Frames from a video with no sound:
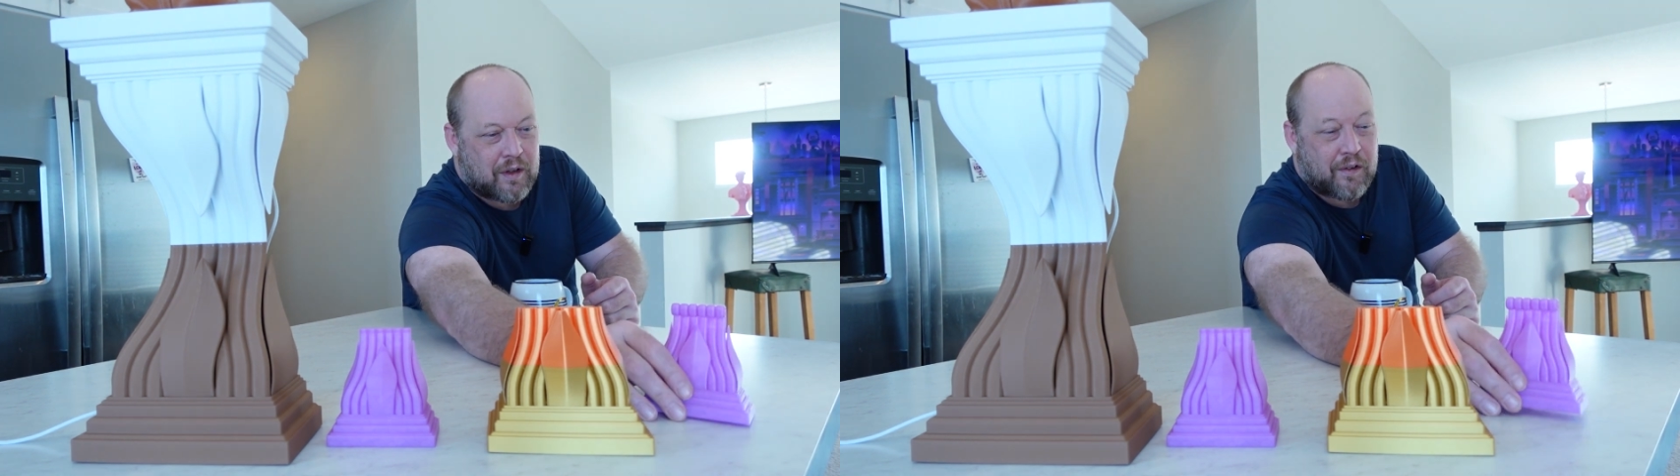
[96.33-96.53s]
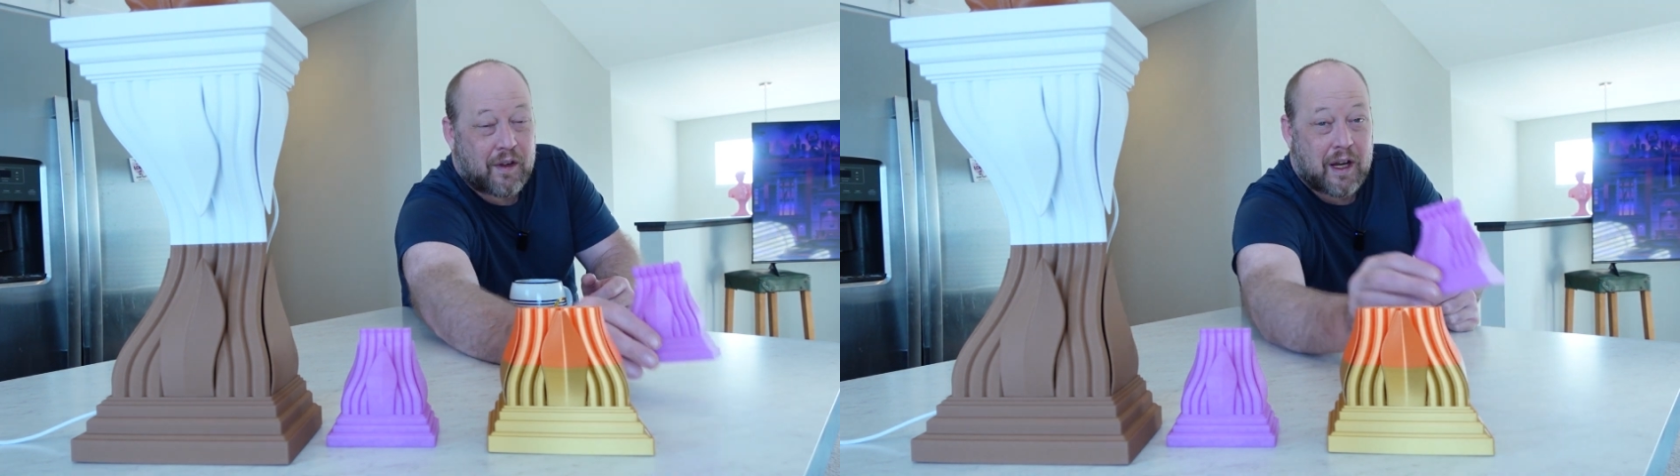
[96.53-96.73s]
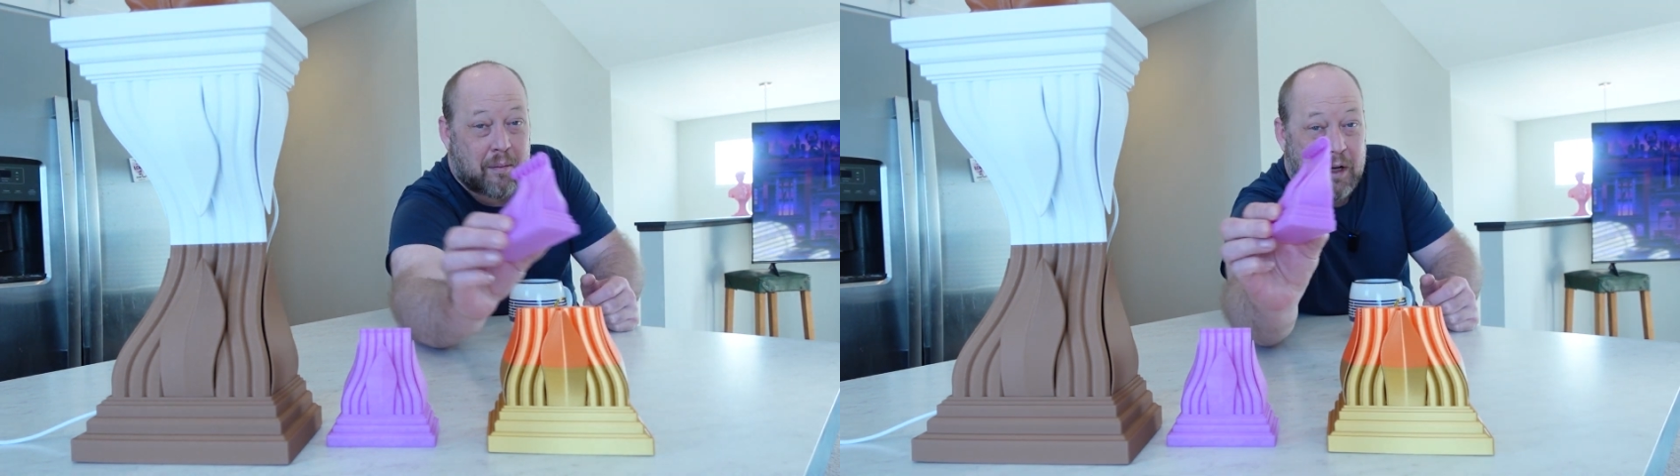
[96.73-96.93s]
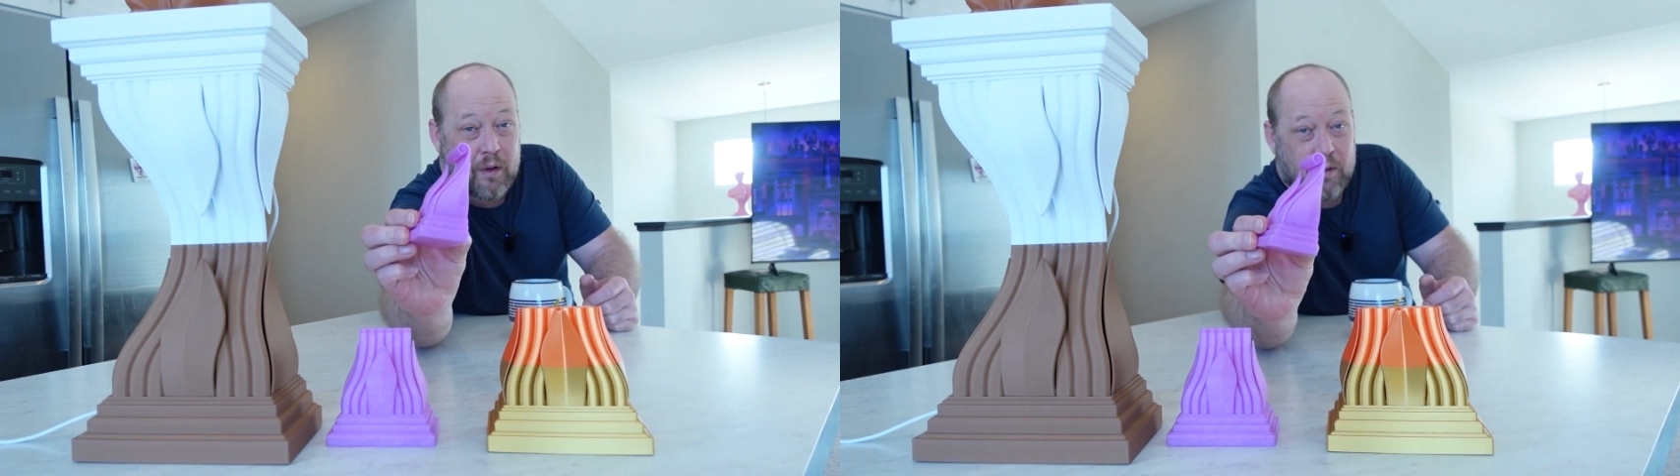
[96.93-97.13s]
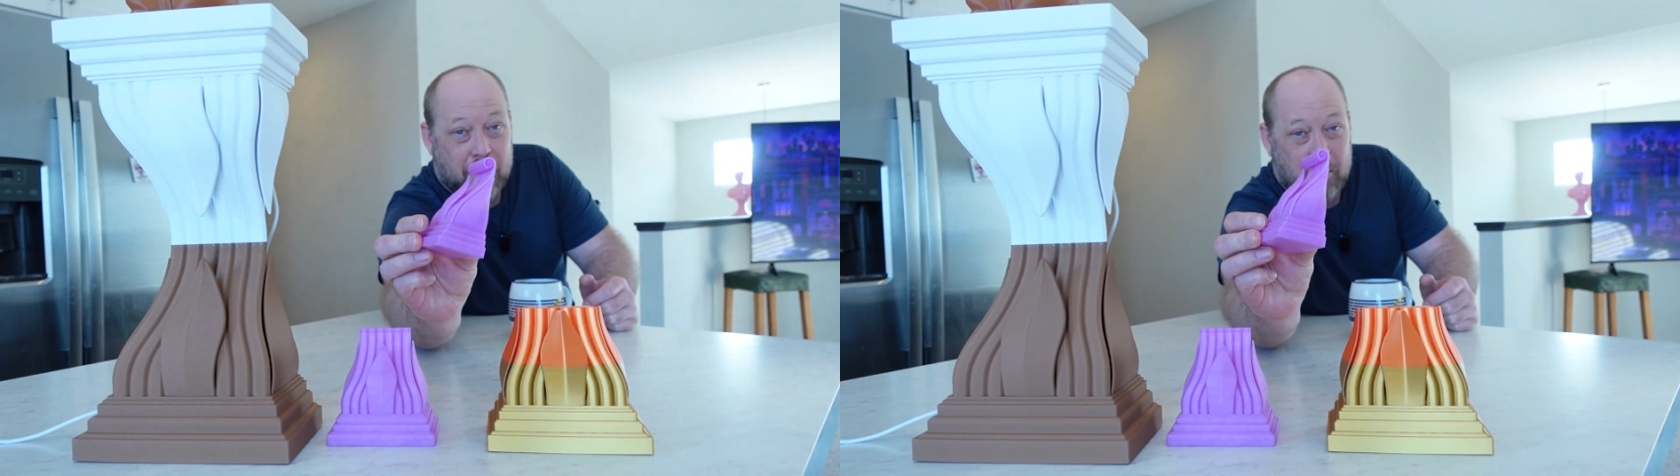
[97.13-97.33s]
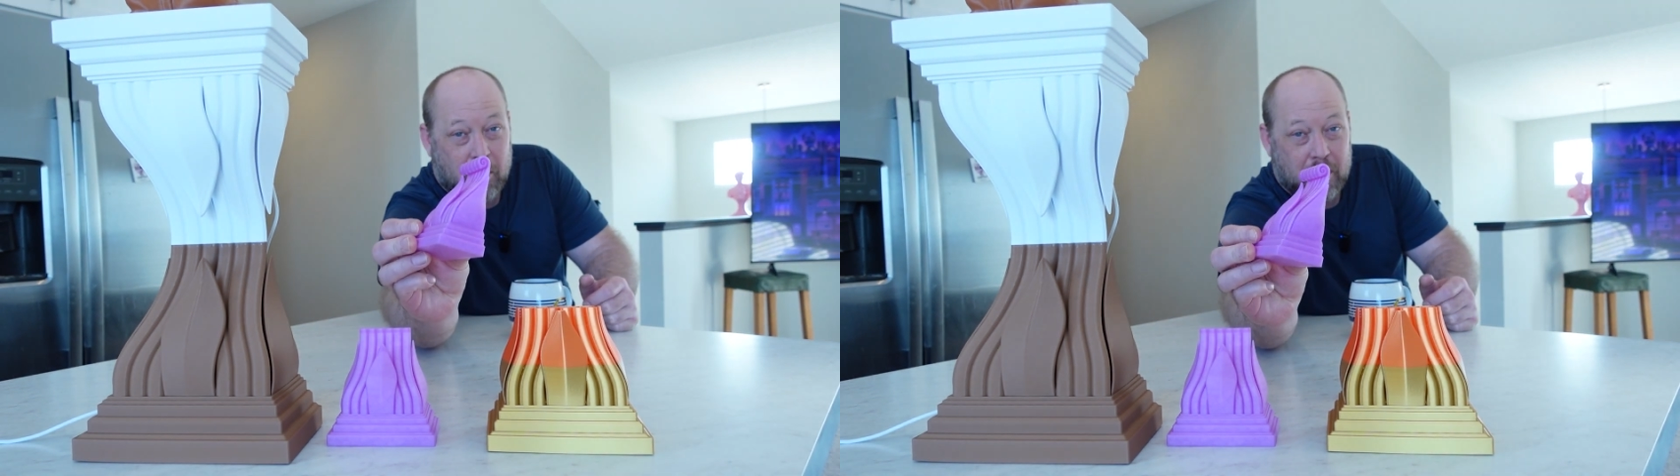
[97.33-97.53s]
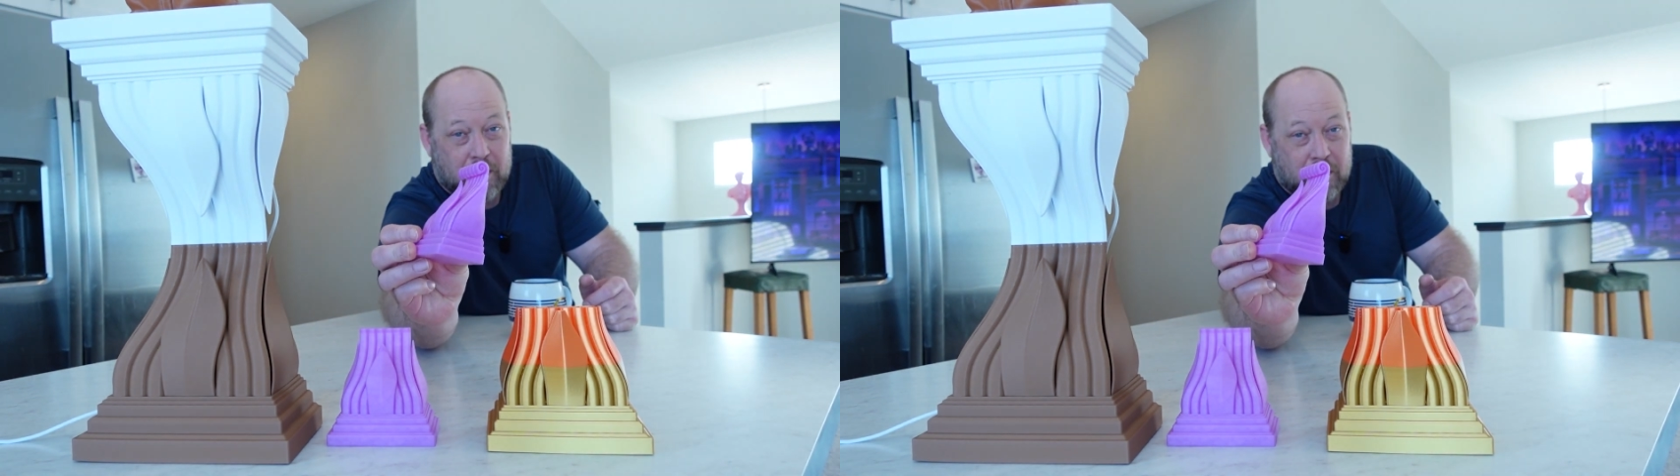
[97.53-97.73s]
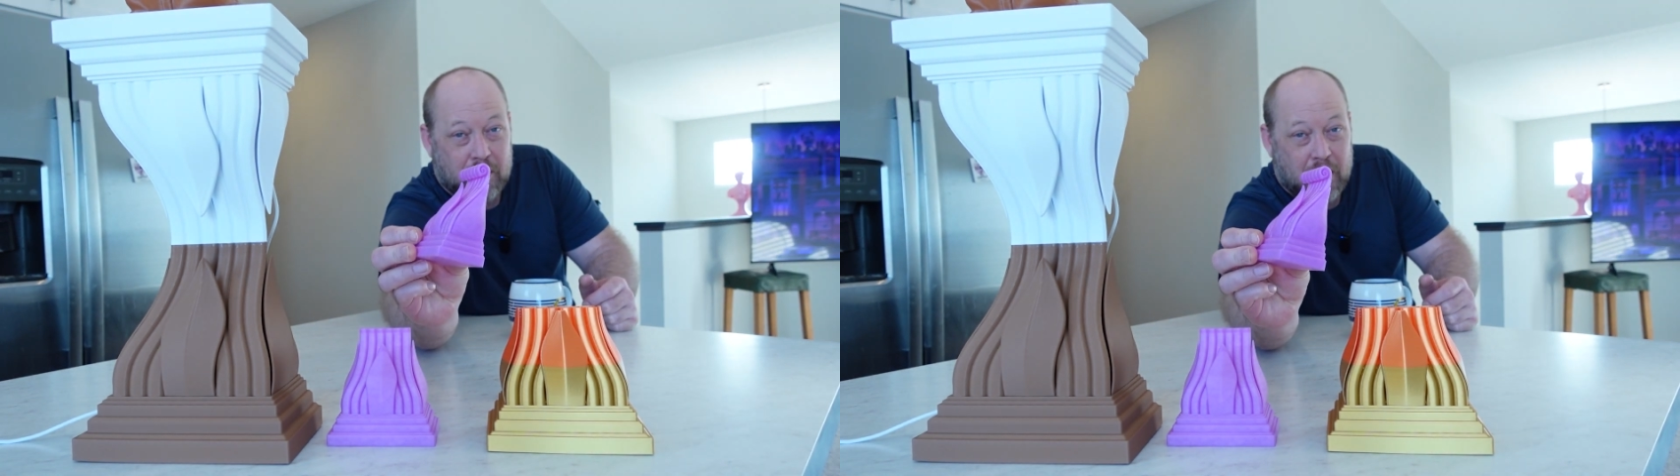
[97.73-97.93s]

design my own supports.